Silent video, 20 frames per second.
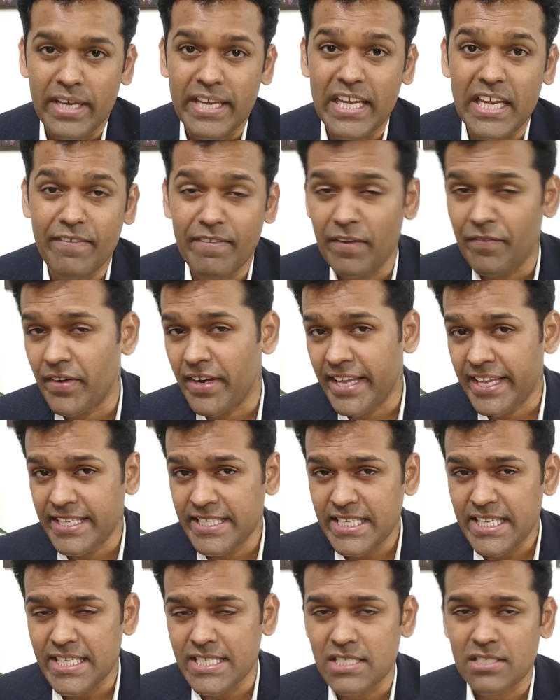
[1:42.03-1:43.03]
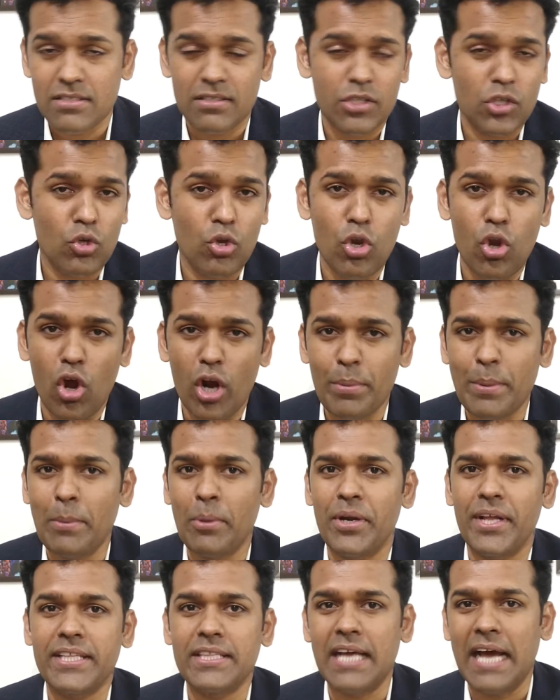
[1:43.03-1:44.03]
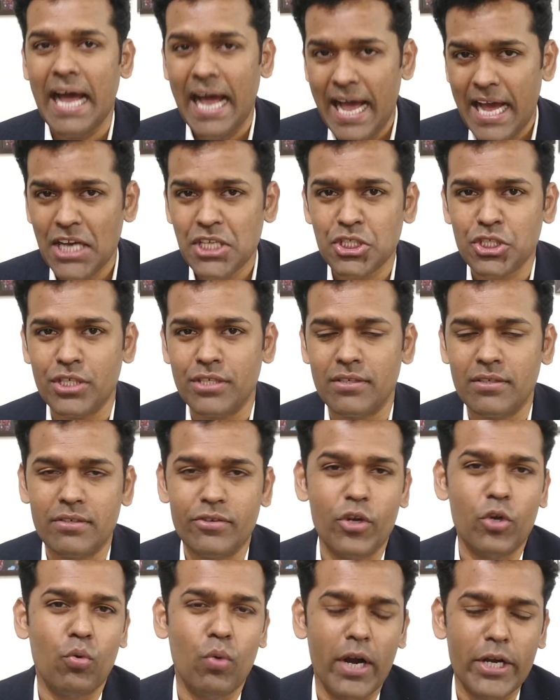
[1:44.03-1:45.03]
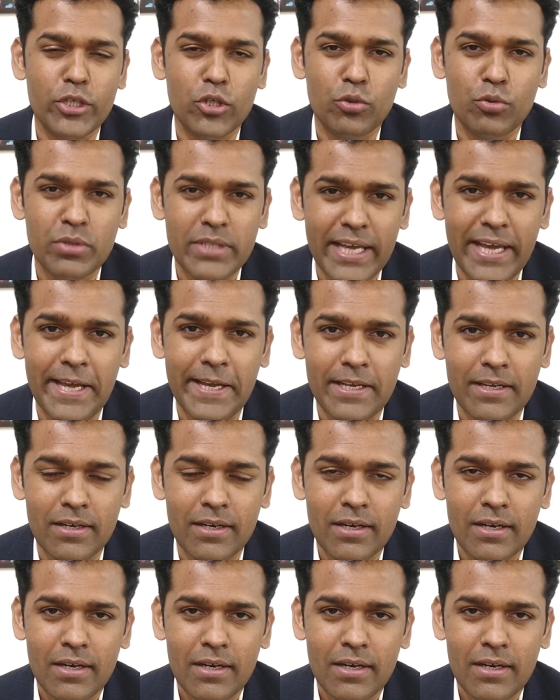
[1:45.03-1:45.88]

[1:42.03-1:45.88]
Even if it exists, you'll not be able to take the action required to take,